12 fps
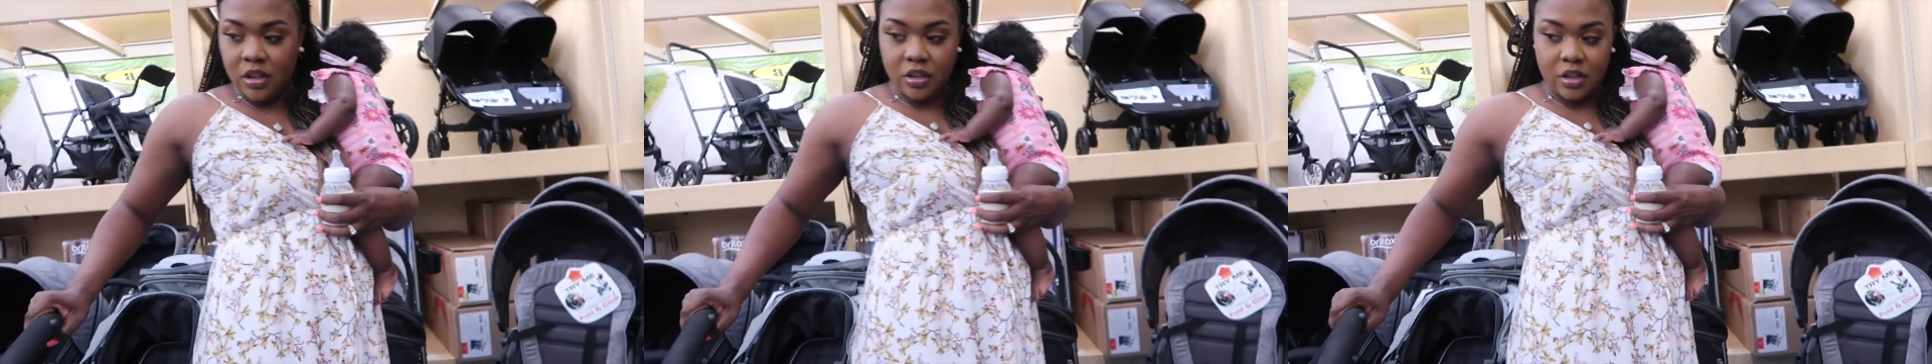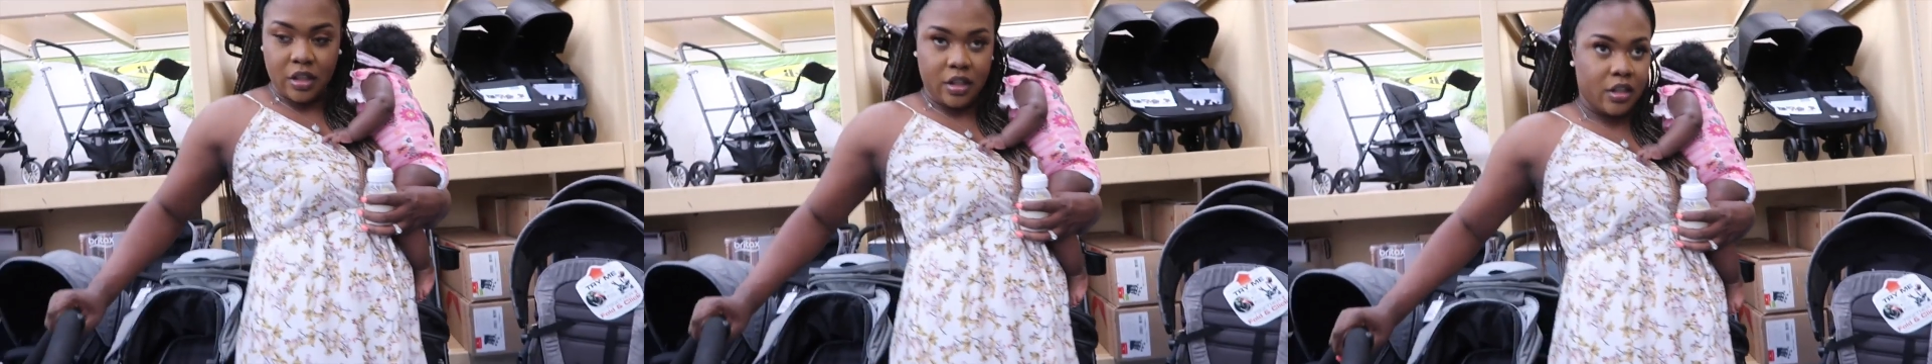
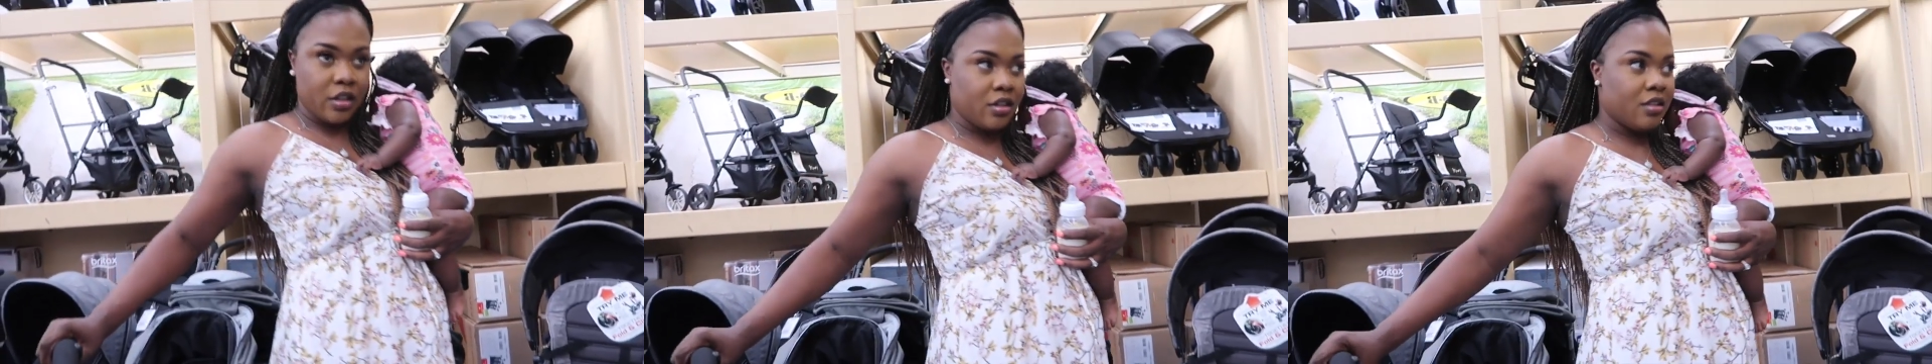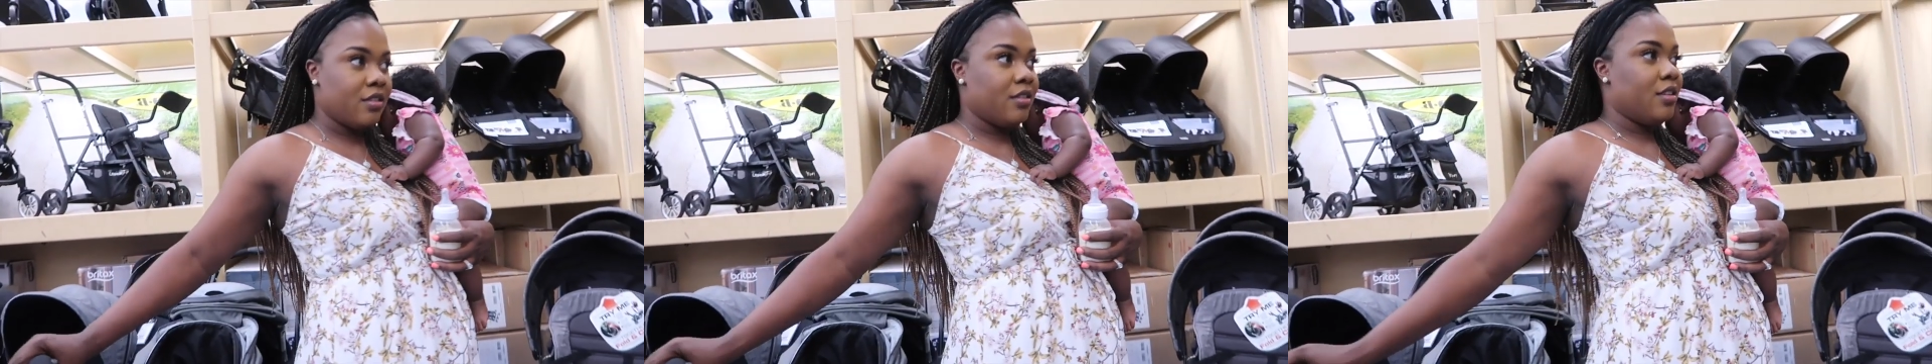Okay.
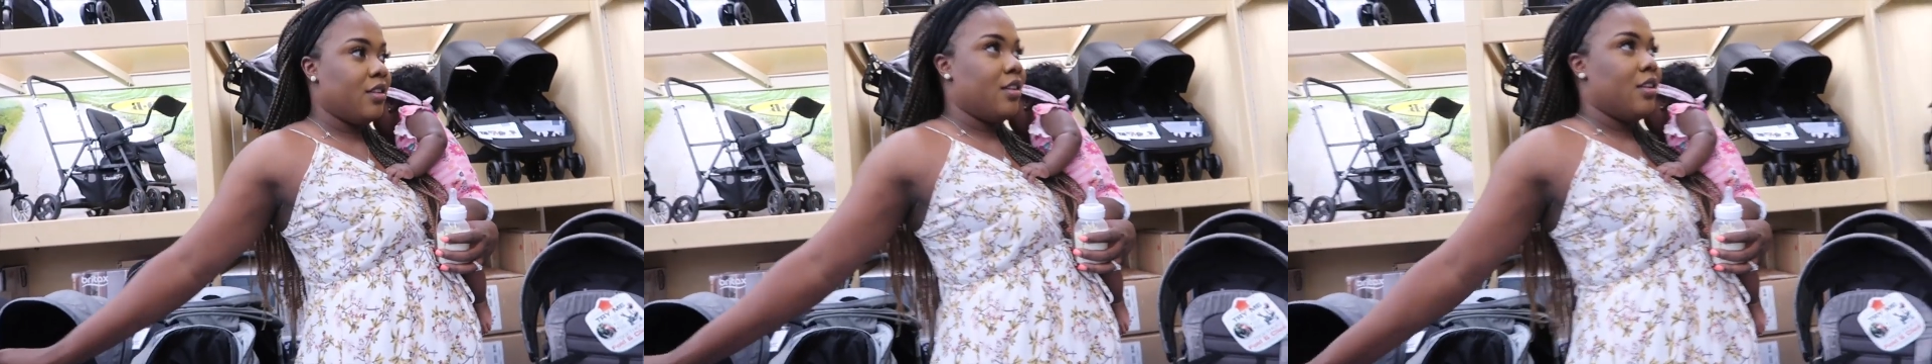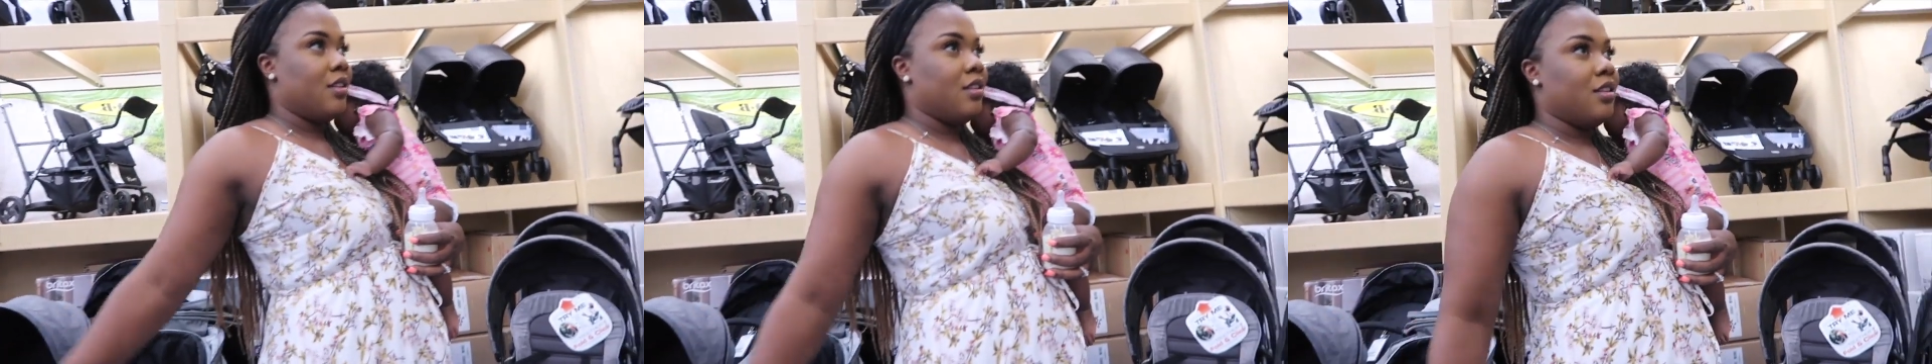
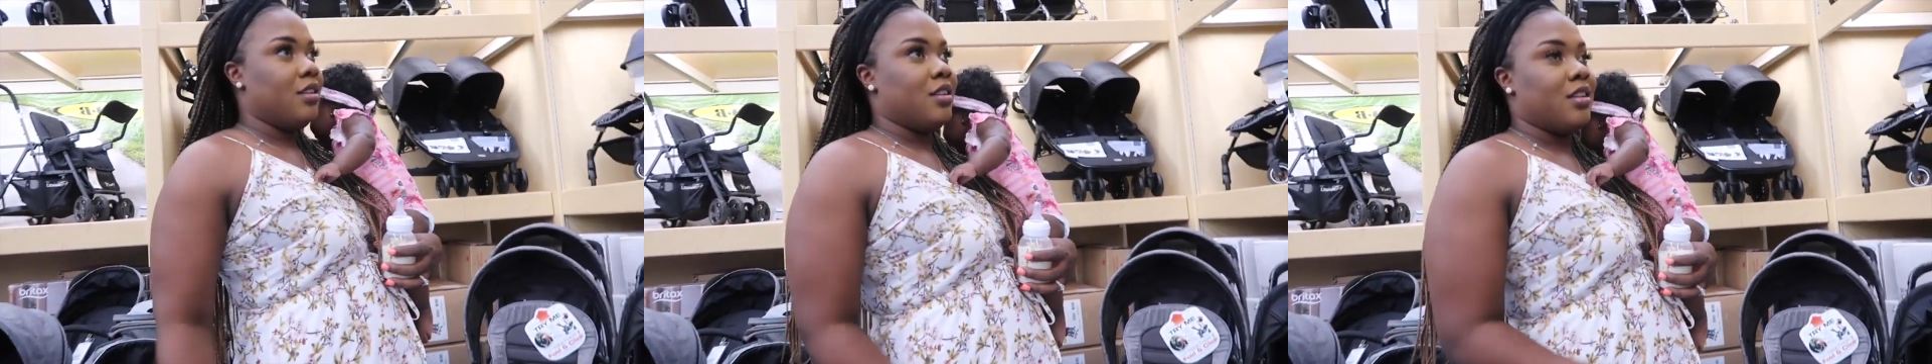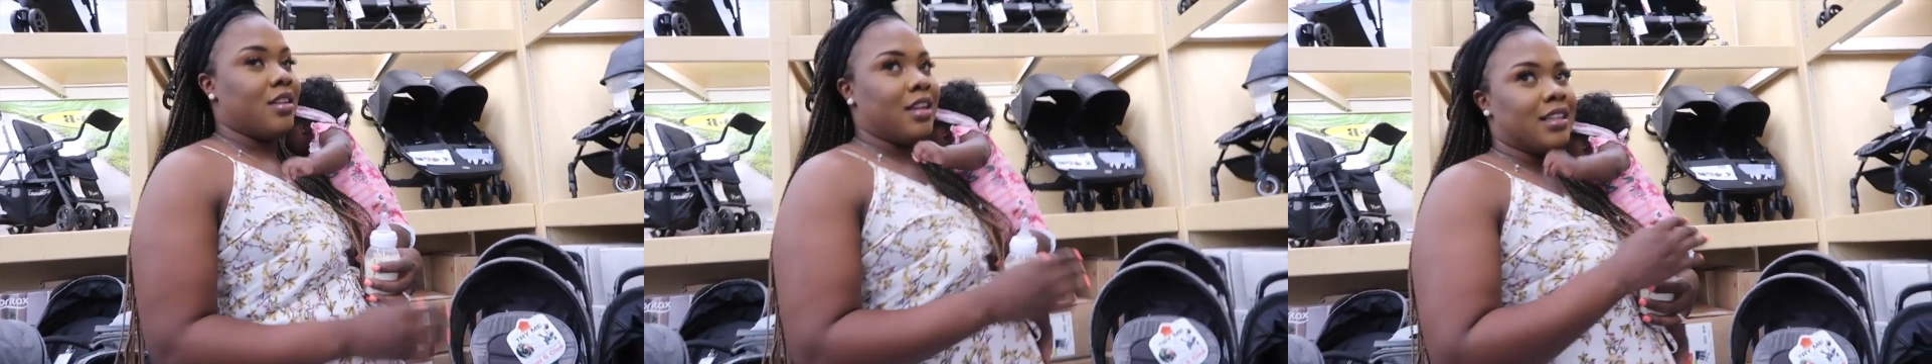
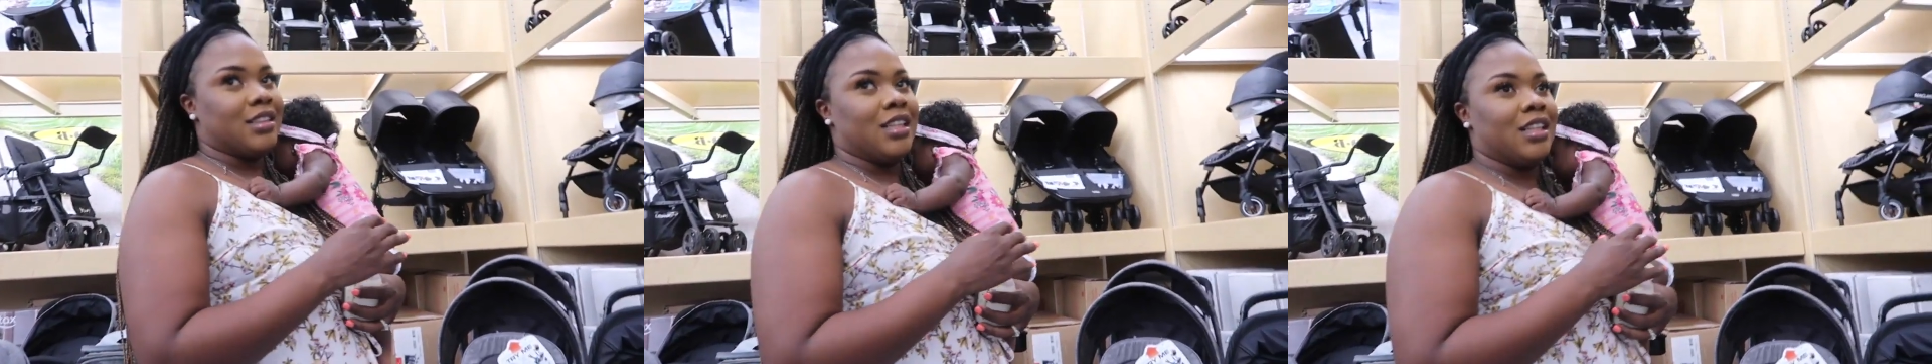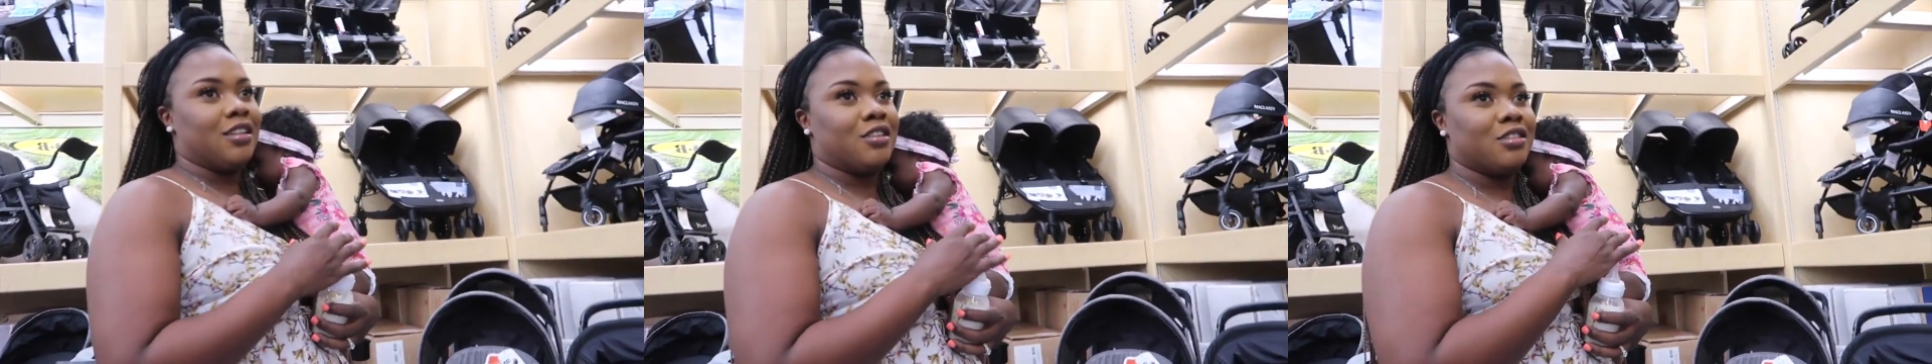Got
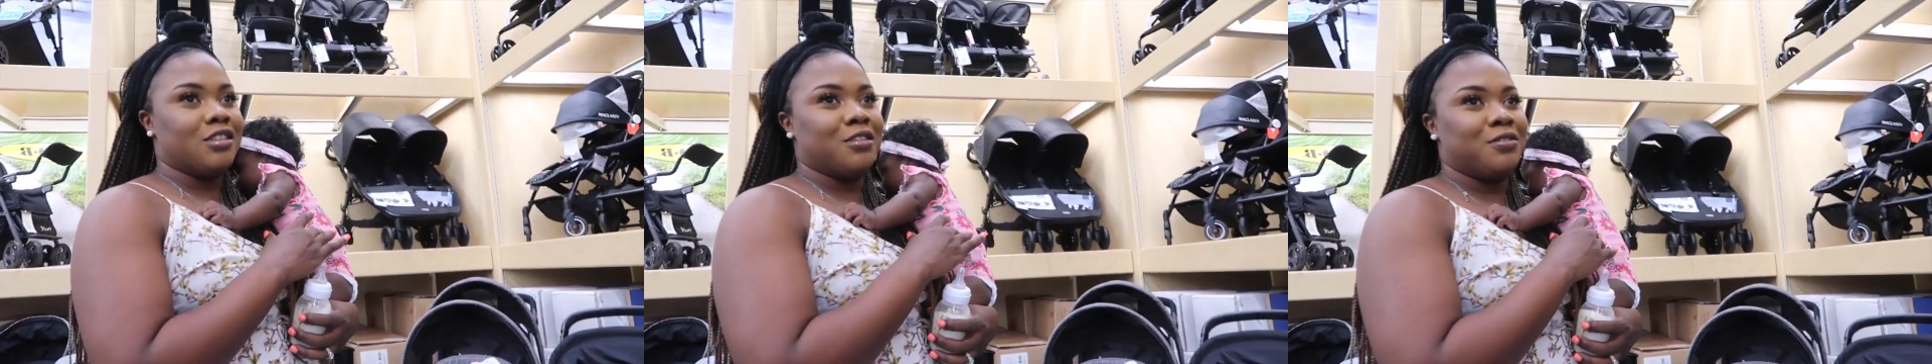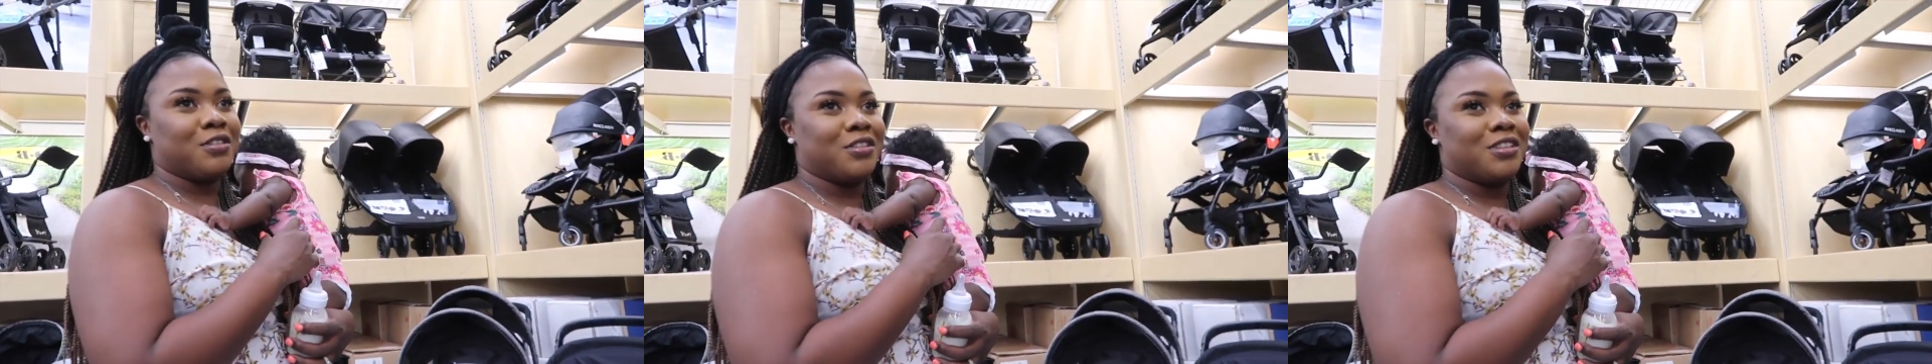technical
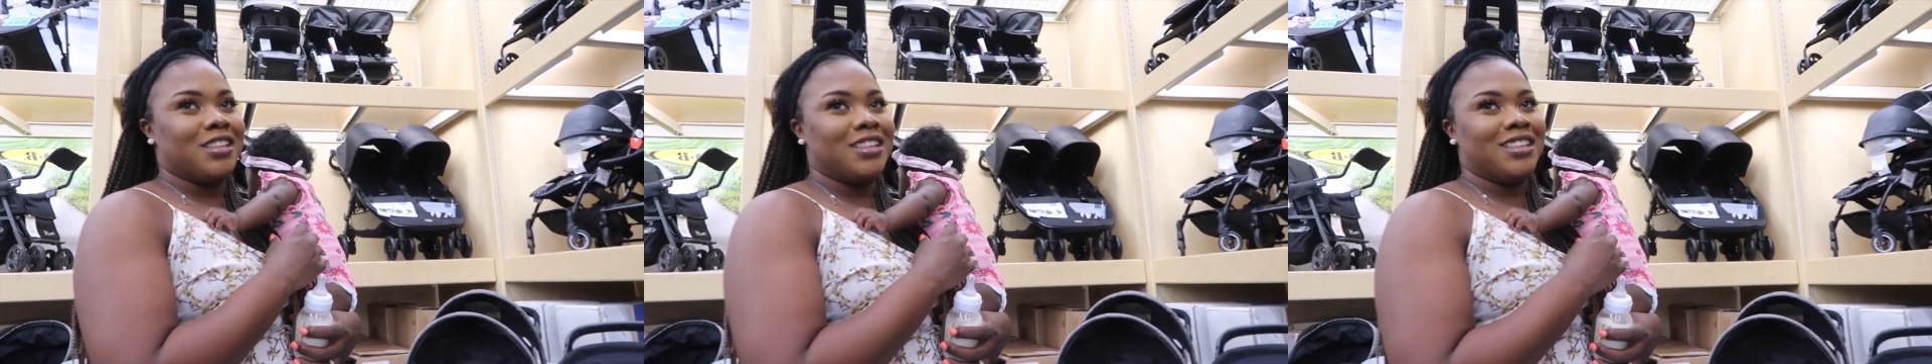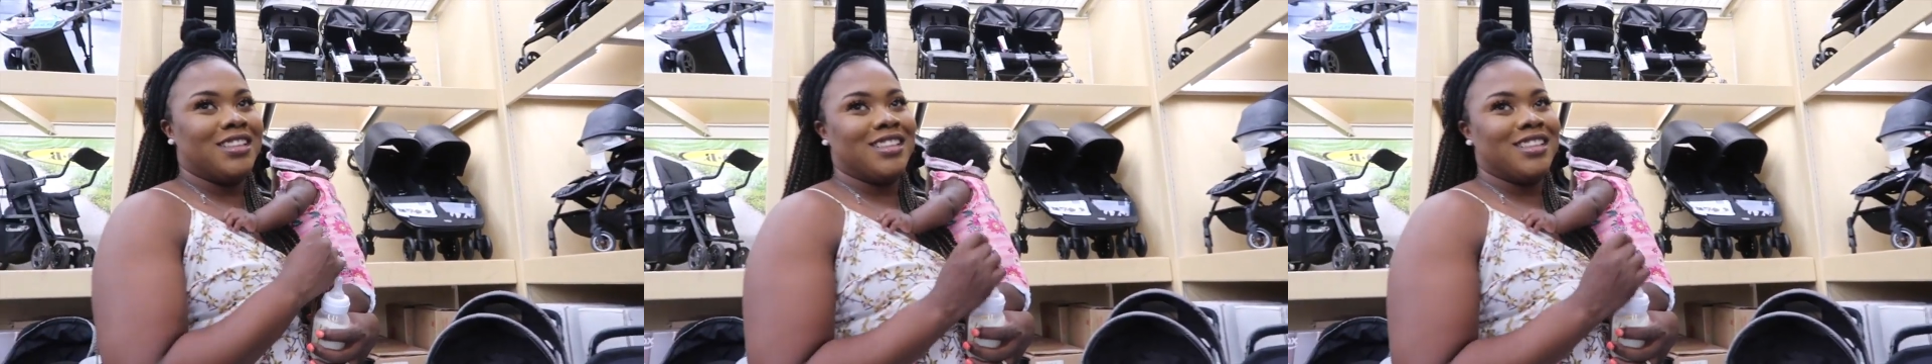difficulties.